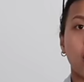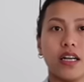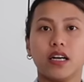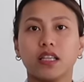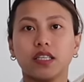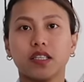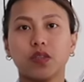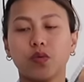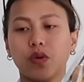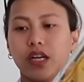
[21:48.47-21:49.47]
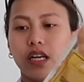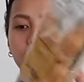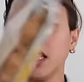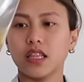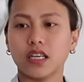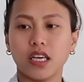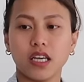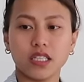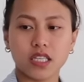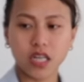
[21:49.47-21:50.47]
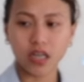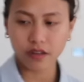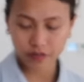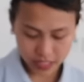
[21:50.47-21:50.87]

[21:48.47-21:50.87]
I got this as well. The kids love